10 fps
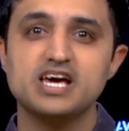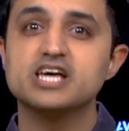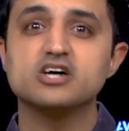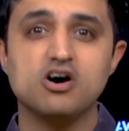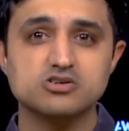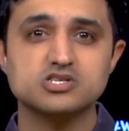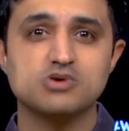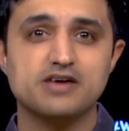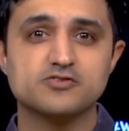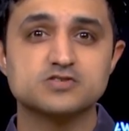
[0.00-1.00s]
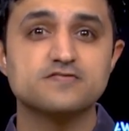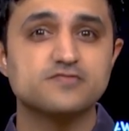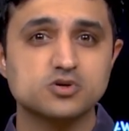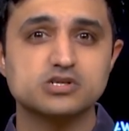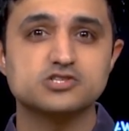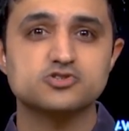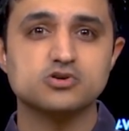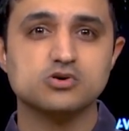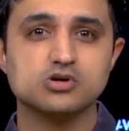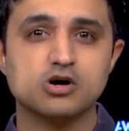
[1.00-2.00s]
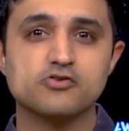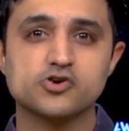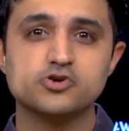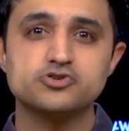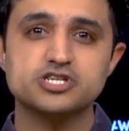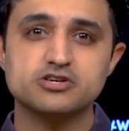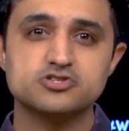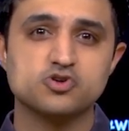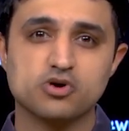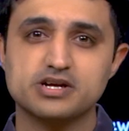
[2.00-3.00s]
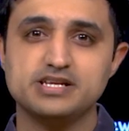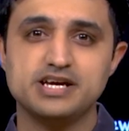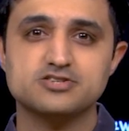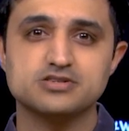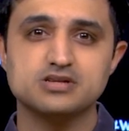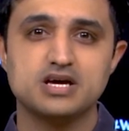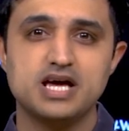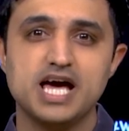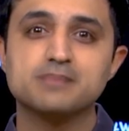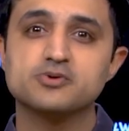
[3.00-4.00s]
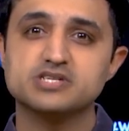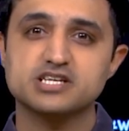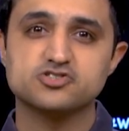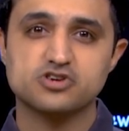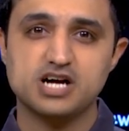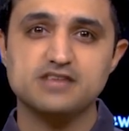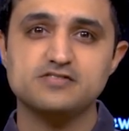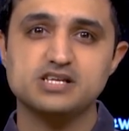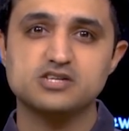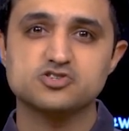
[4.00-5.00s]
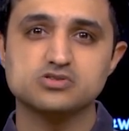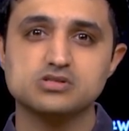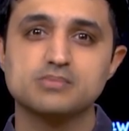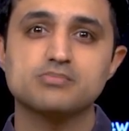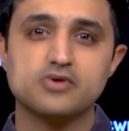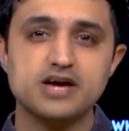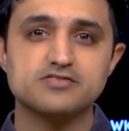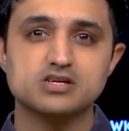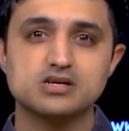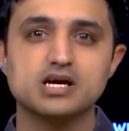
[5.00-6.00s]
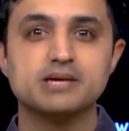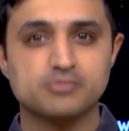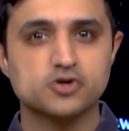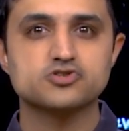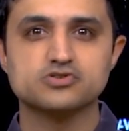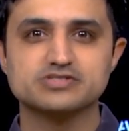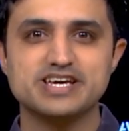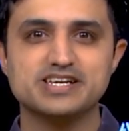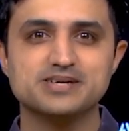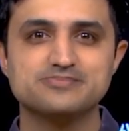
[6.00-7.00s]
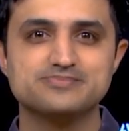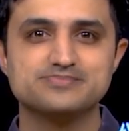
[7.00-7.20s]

It also offers full control over who shares your connection and protects your confidential, private, and personal data.